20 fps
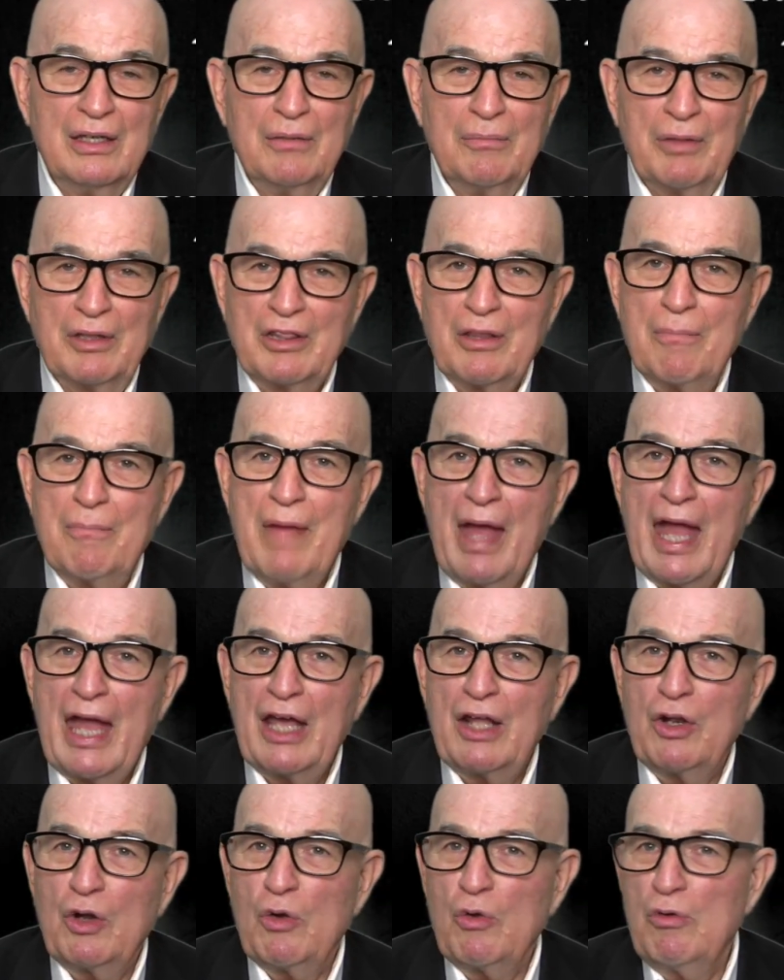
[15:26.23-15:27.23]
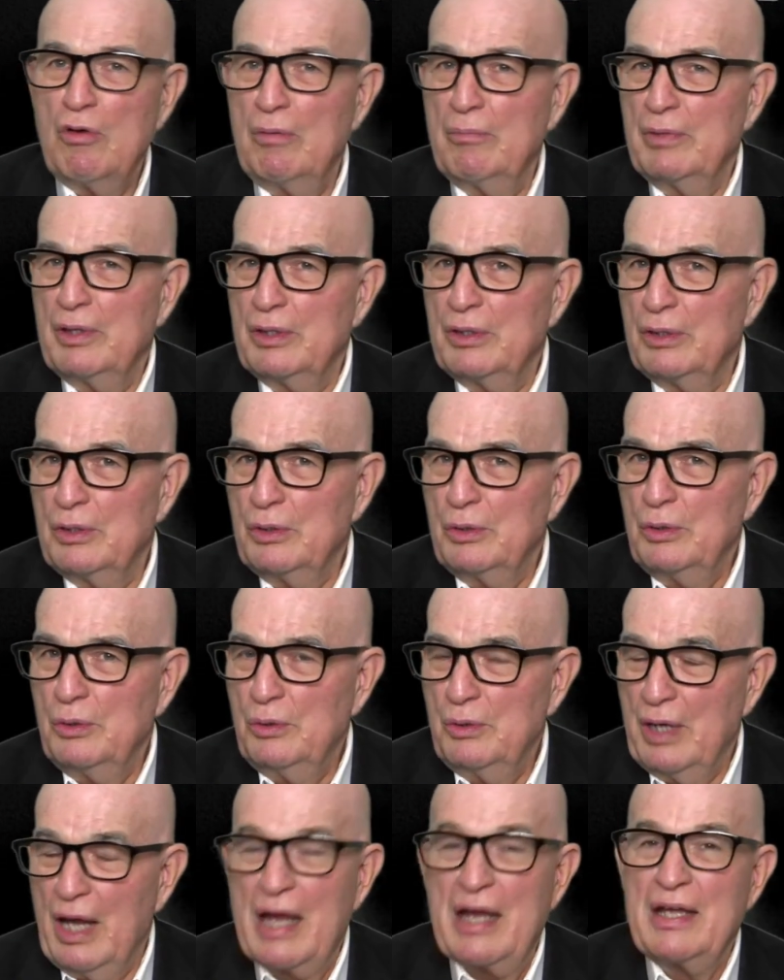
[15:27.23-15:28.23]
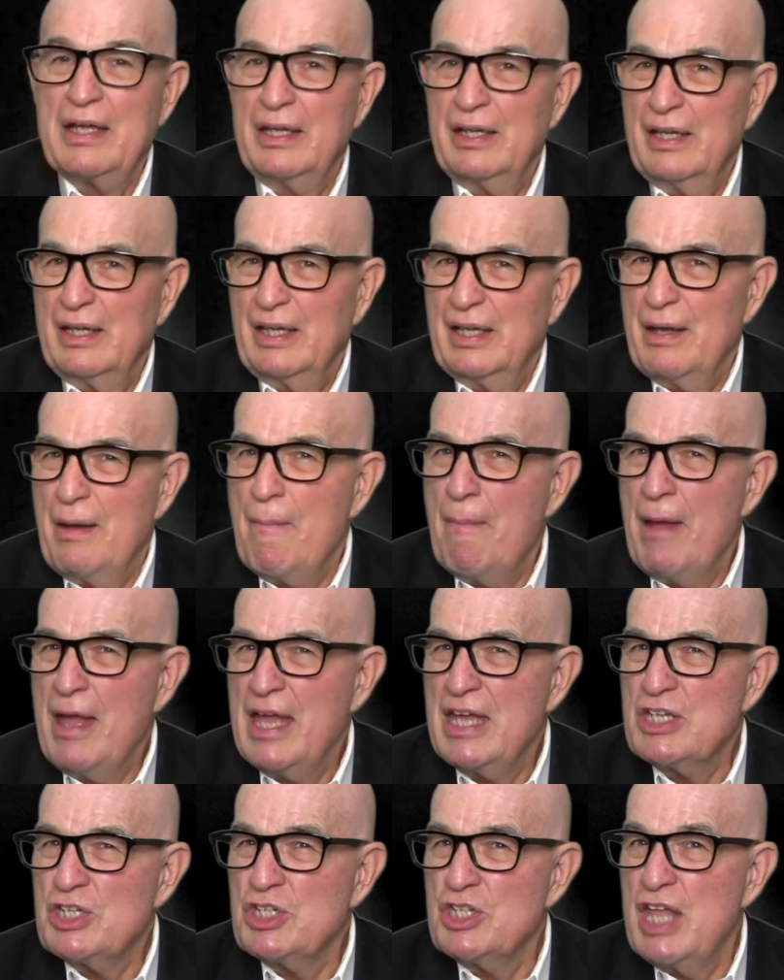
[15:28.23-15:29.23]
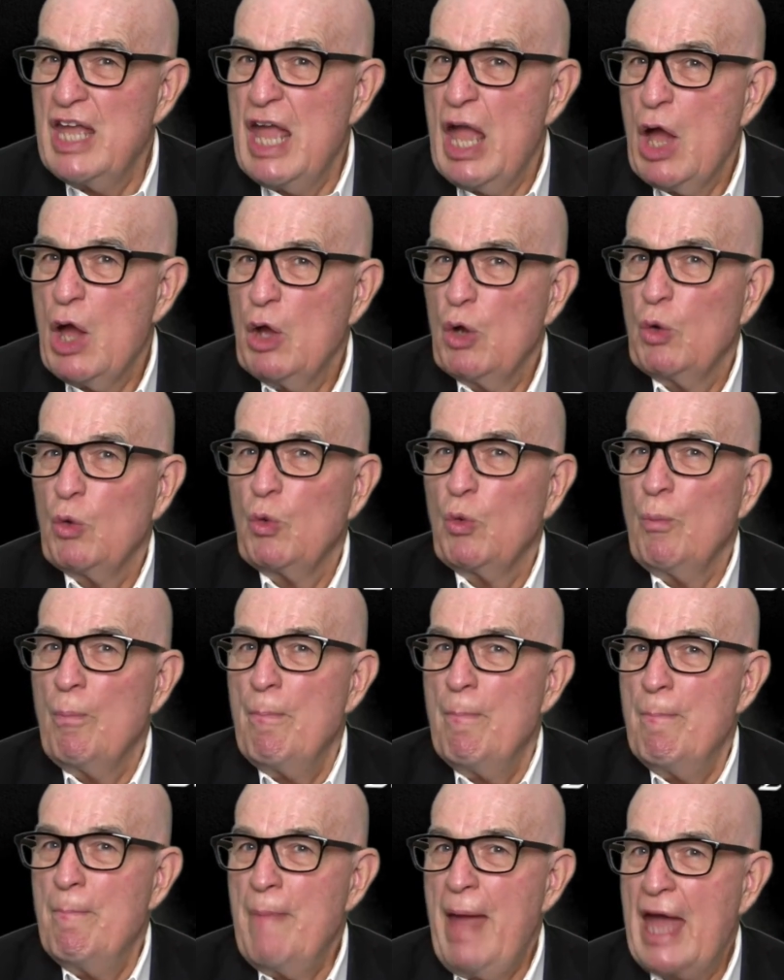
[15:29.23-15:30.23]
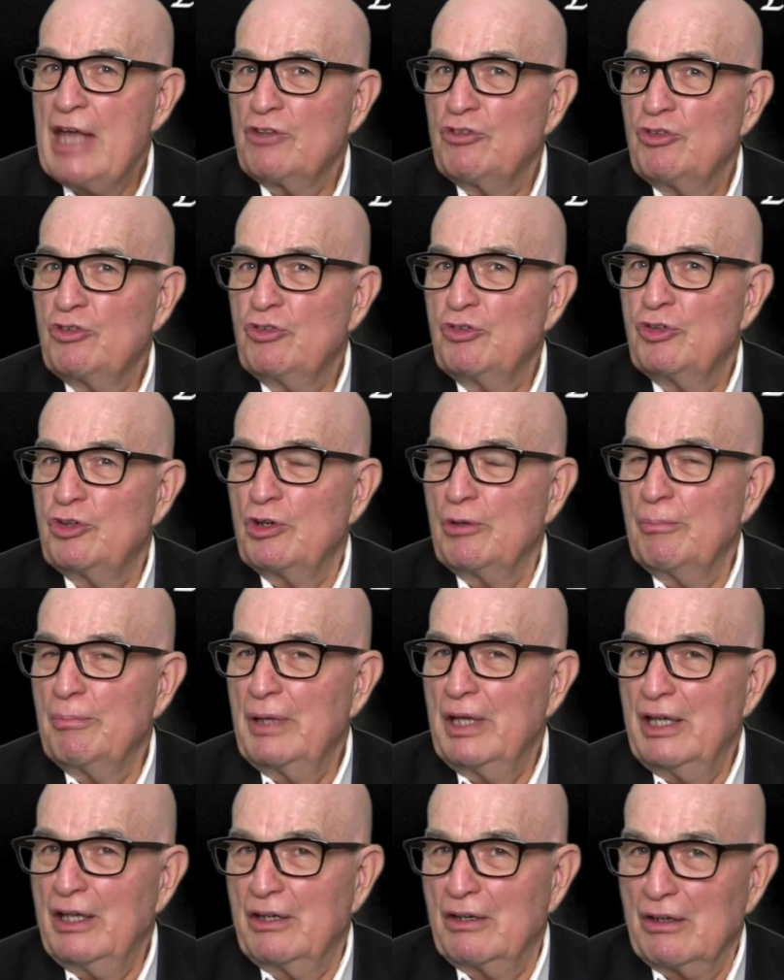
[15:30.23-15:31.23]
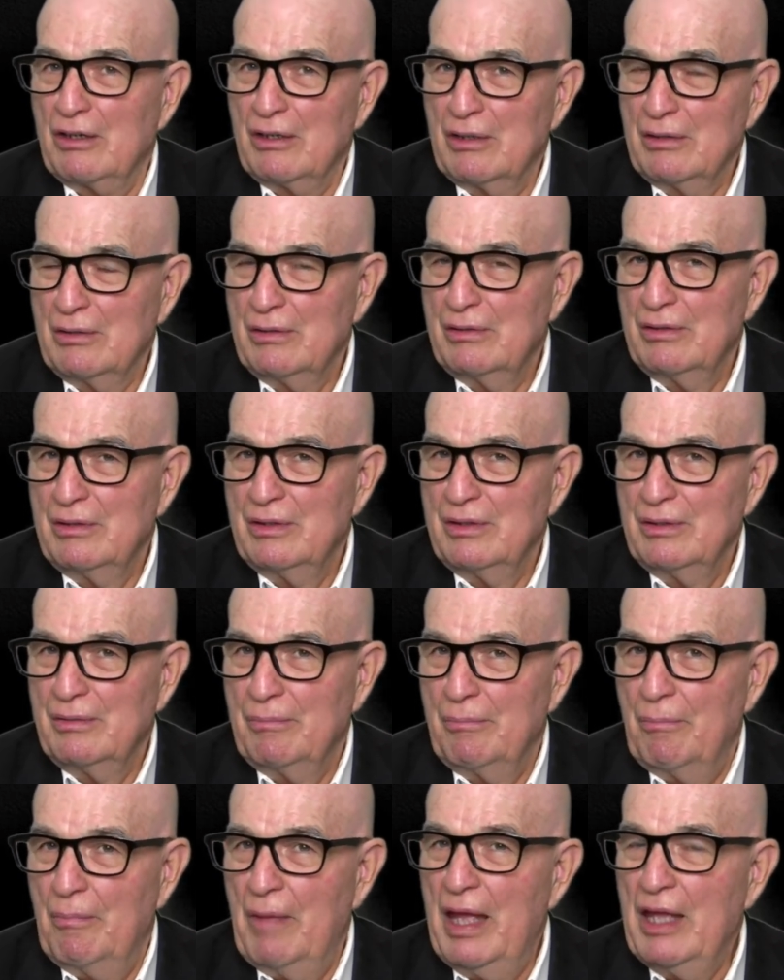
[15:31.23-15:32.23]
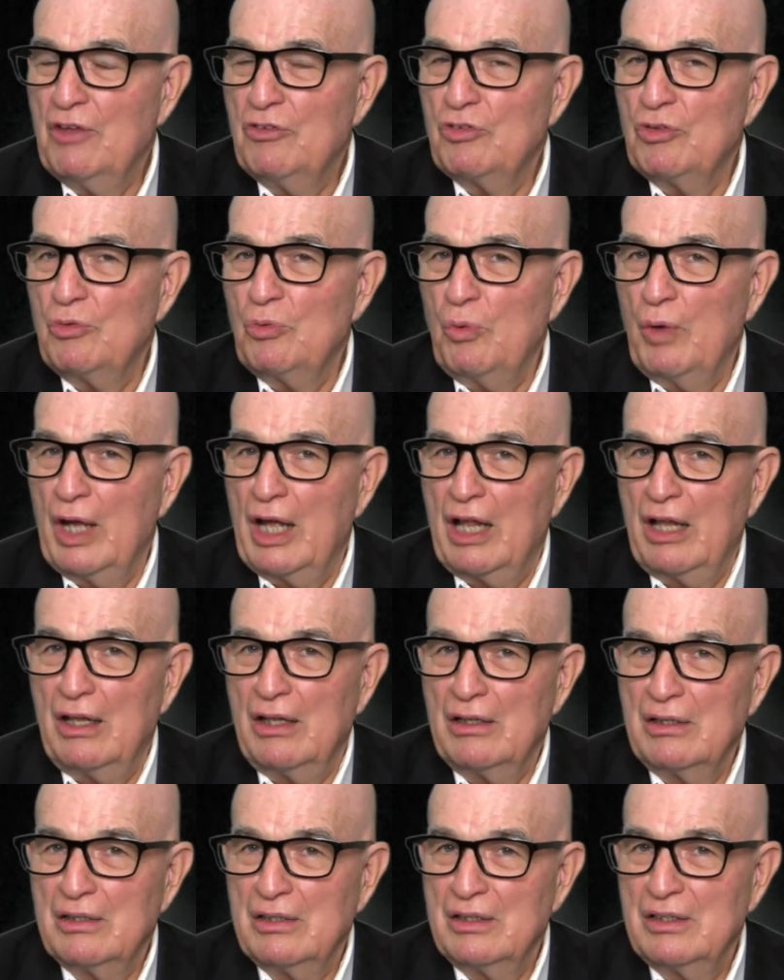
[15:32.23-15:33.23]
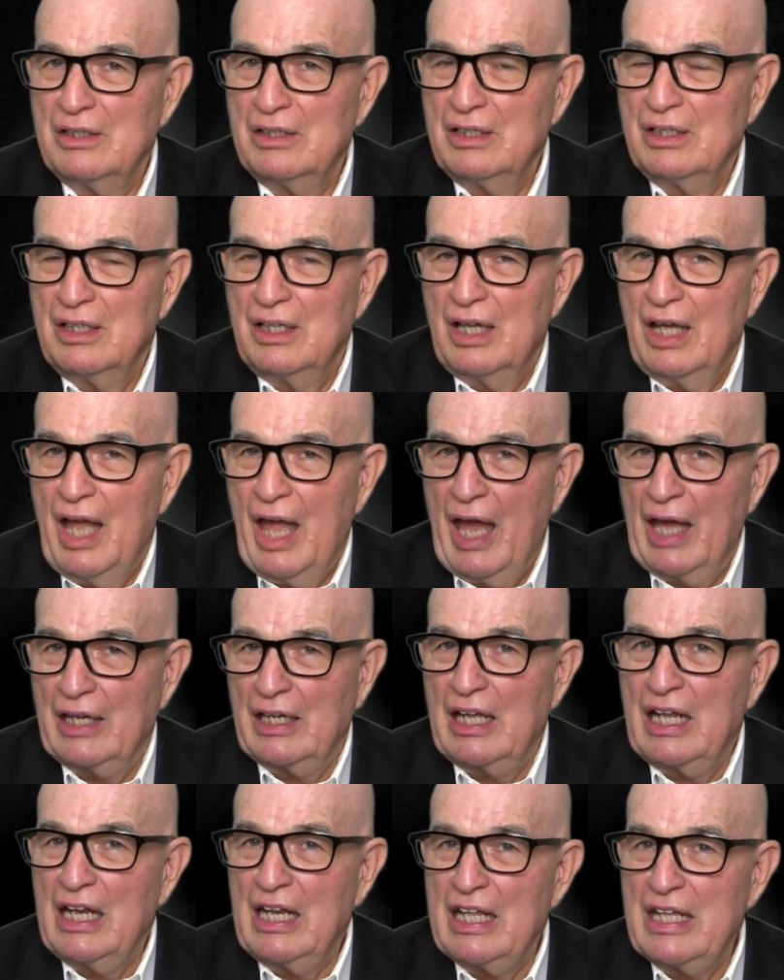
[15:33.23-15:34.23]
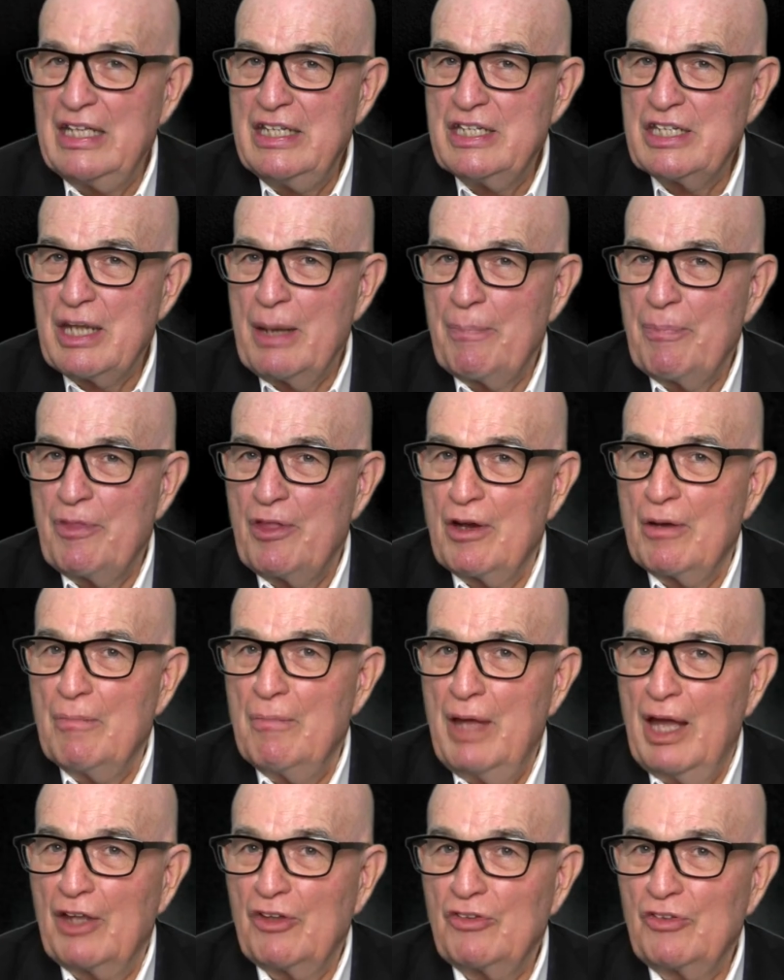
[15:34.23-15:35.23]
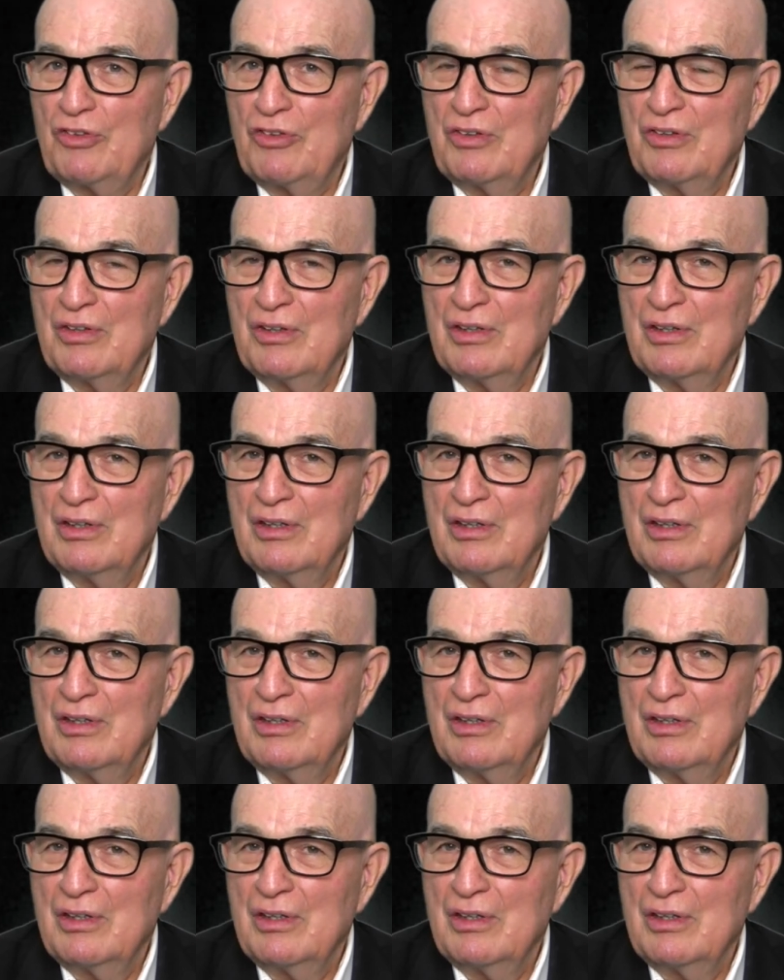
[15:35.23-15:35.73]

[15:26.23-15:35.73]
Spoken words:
But the man or woman who is the master maker makes it well and cleans up their mess.